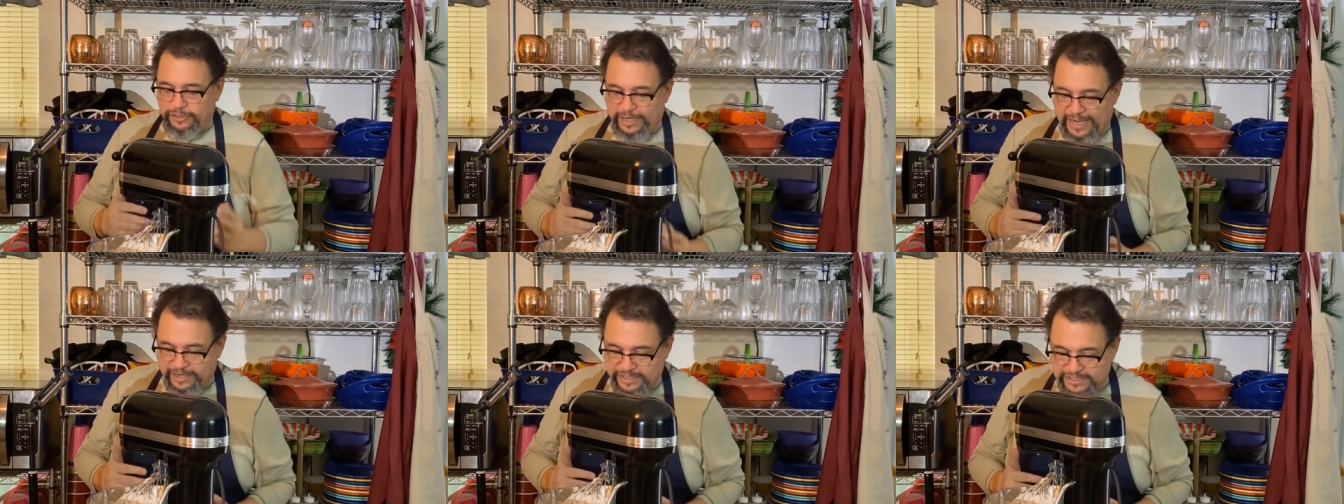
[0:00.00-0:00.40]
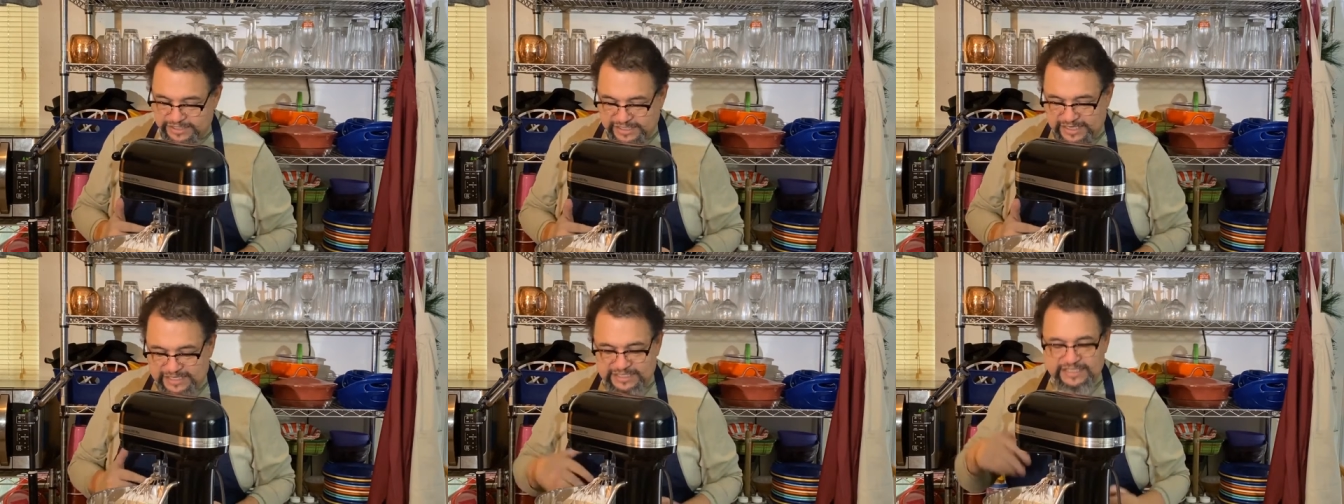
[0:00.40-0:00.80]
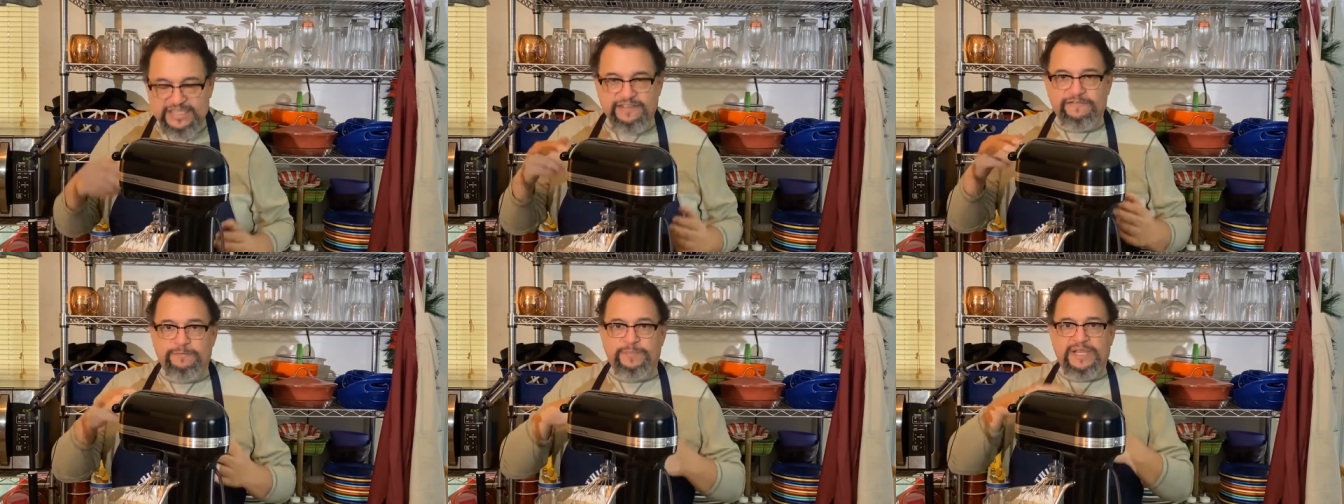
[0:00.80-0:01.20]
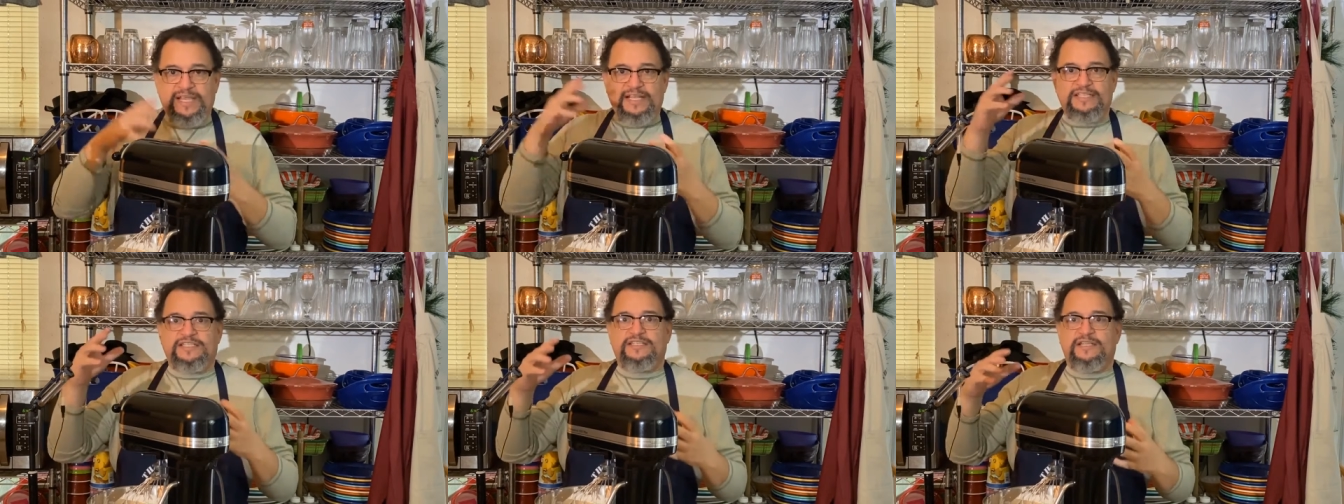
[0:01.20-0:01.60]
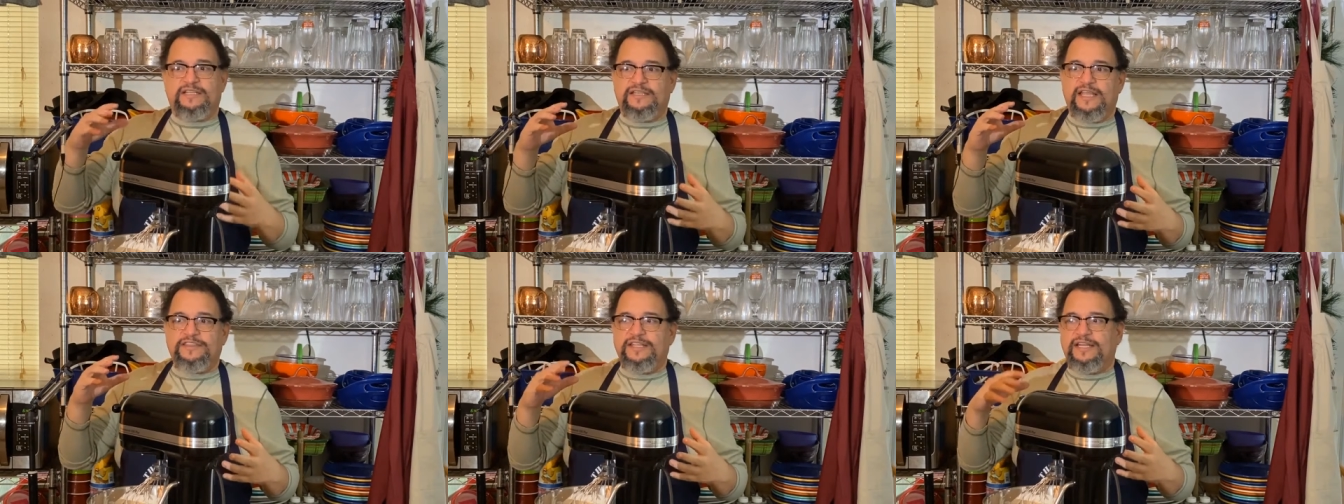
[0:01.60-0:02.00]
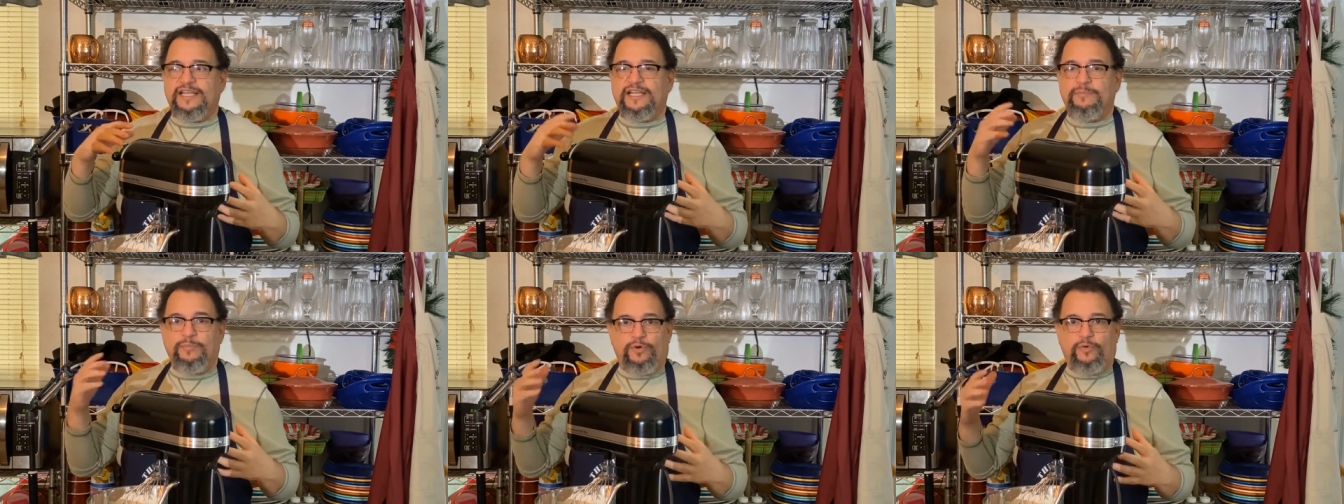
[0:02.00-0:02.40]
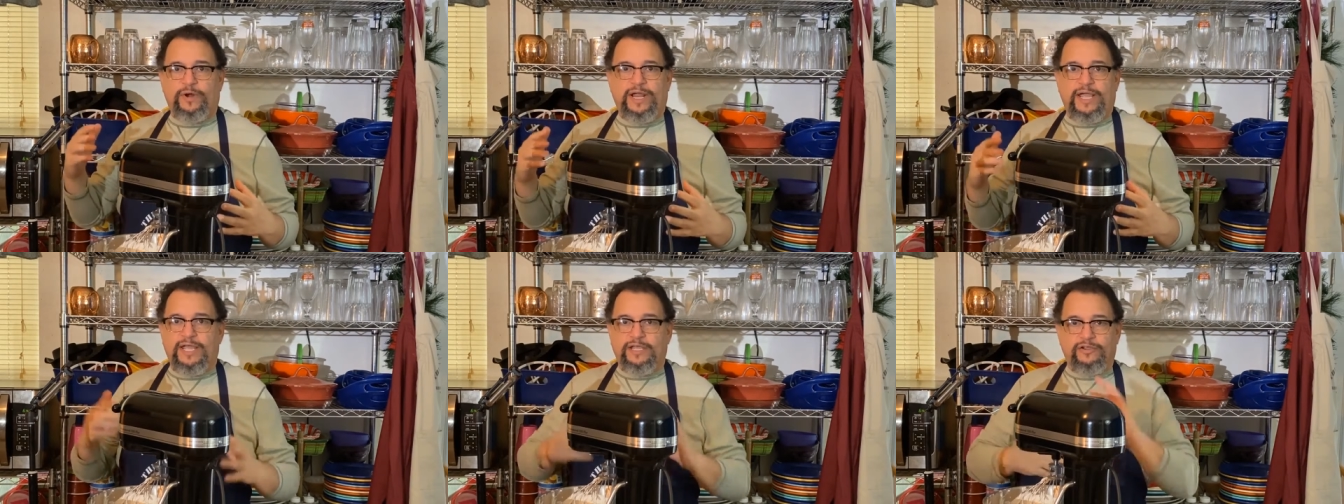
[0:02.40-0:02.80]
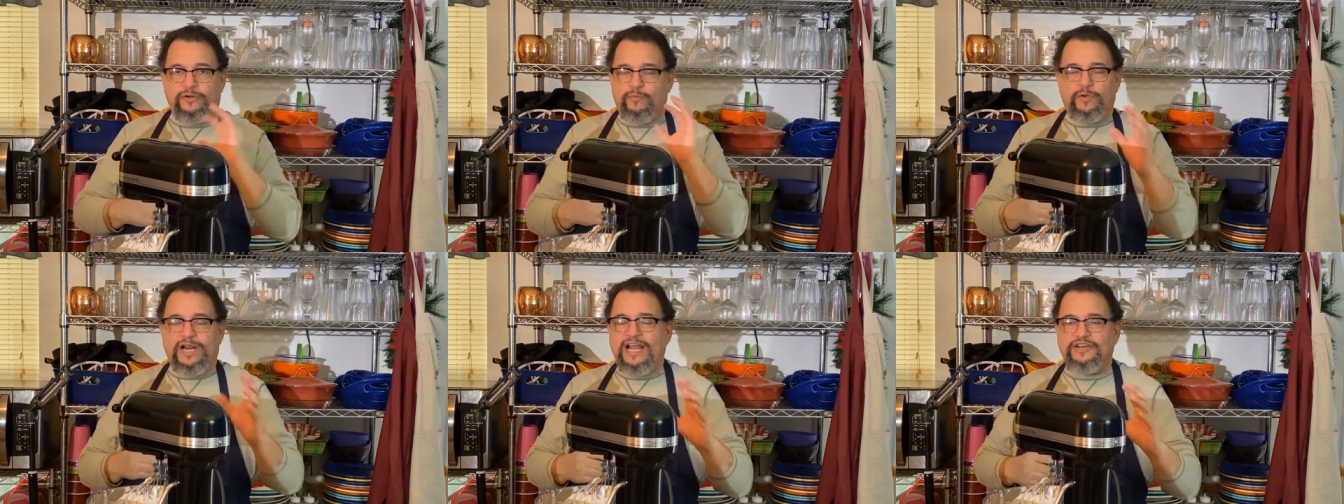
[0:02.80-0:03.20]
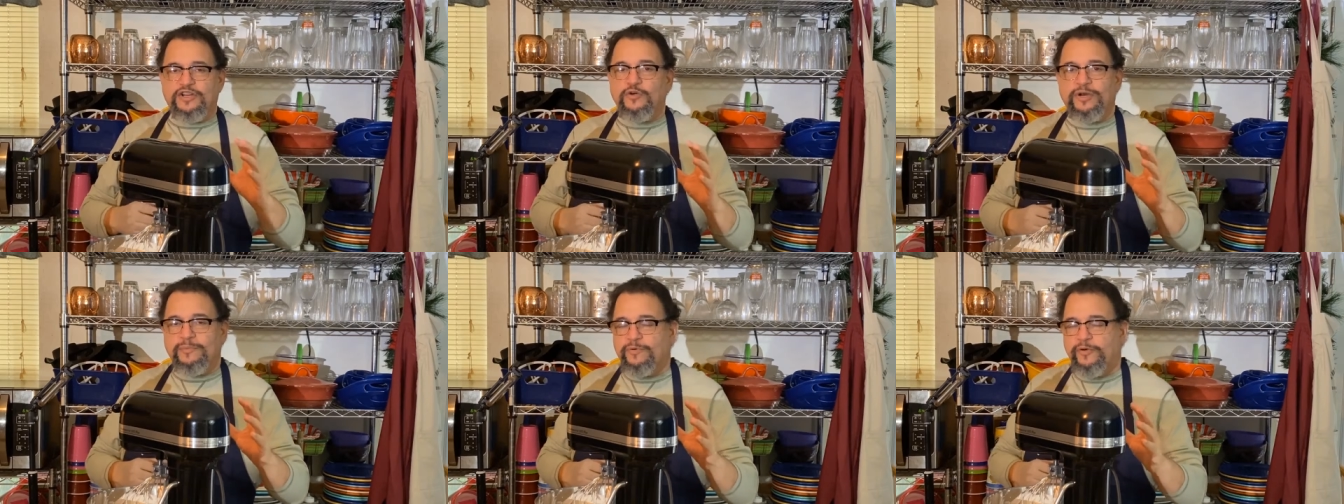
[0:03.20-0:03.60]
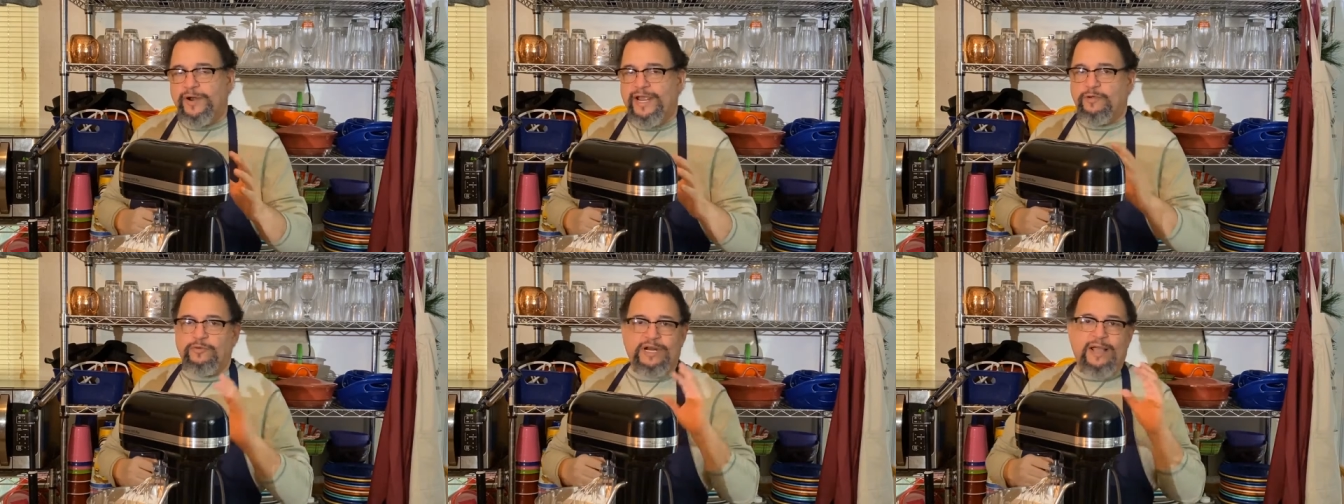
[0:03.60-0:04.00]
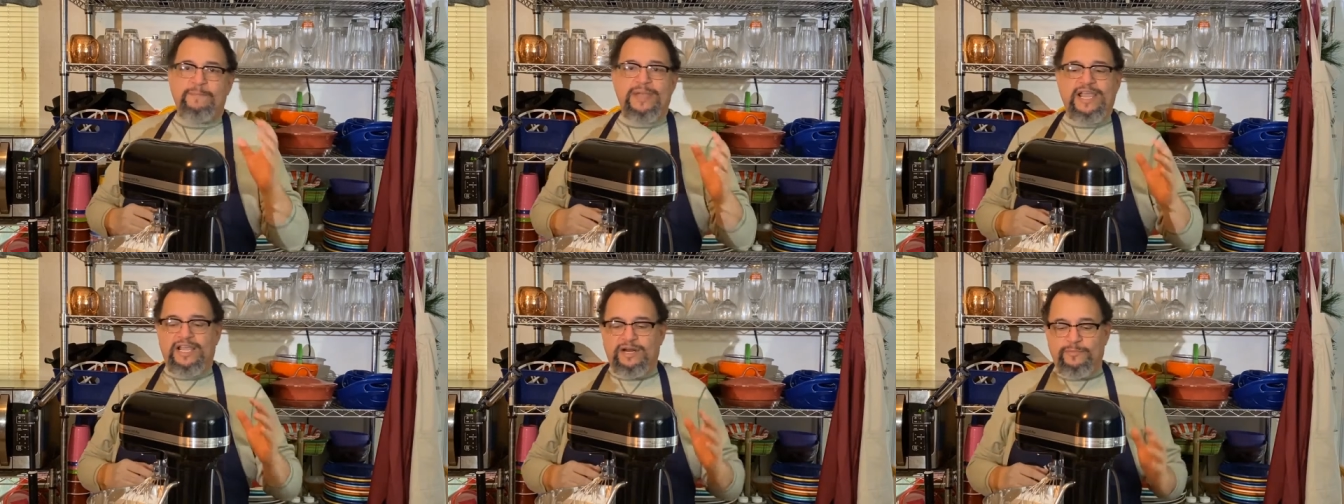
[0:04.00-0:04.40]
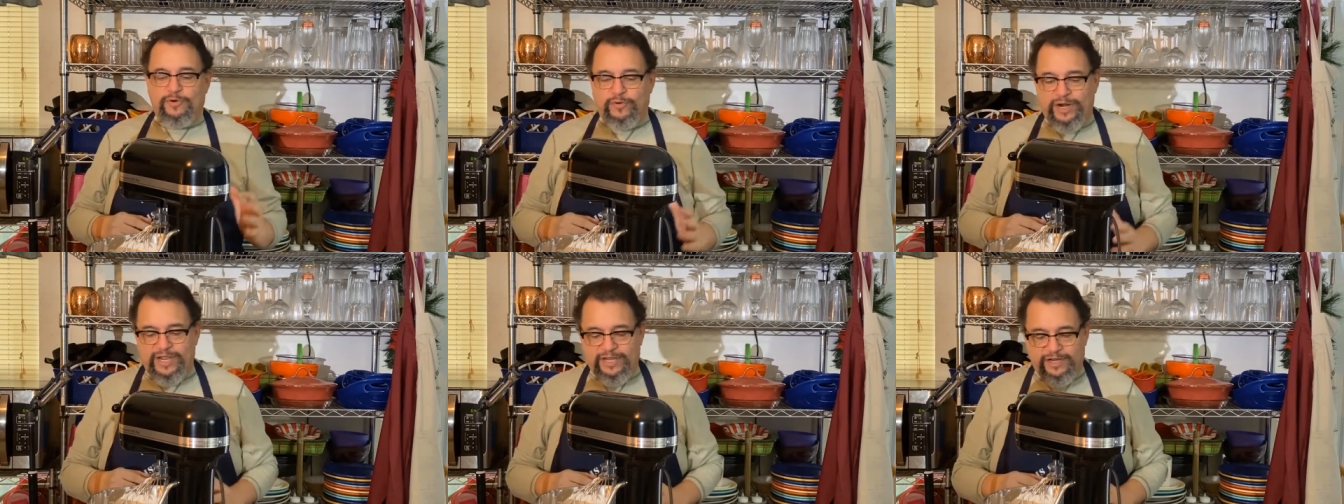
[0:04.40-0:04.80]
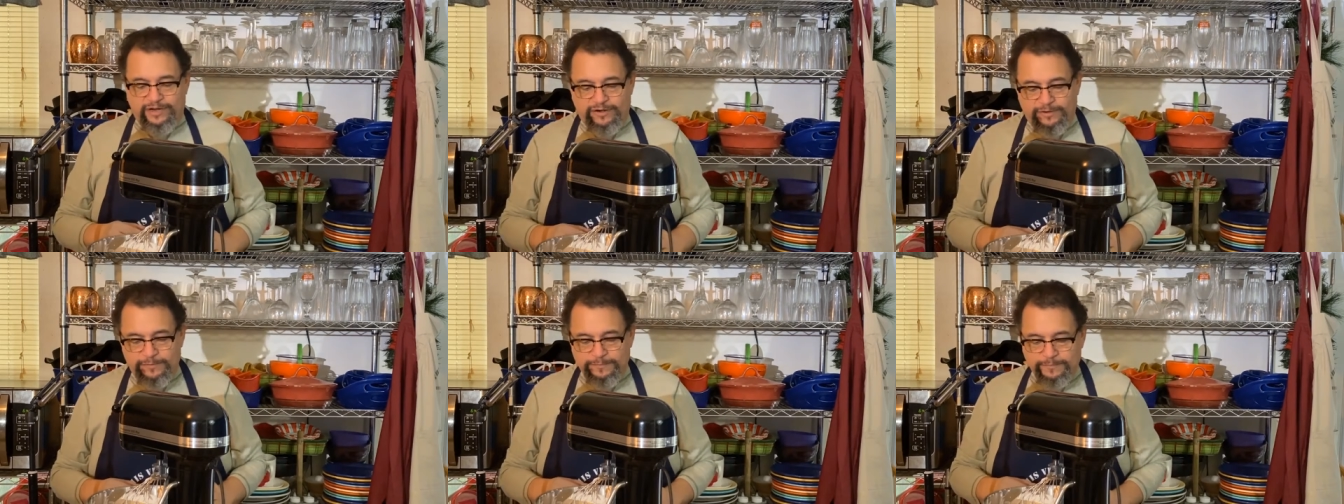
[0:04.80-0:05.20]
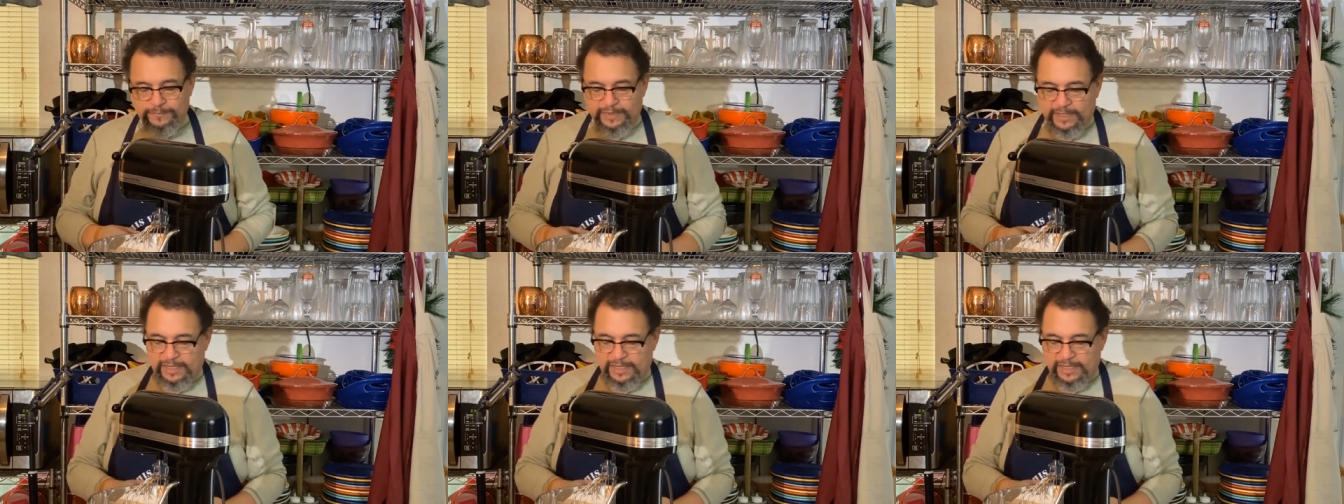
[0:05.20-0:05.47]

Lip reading: You're not going to see any stiff peaks, nothing like a meringue. We're not doing a meringue, we're not making a meringue here.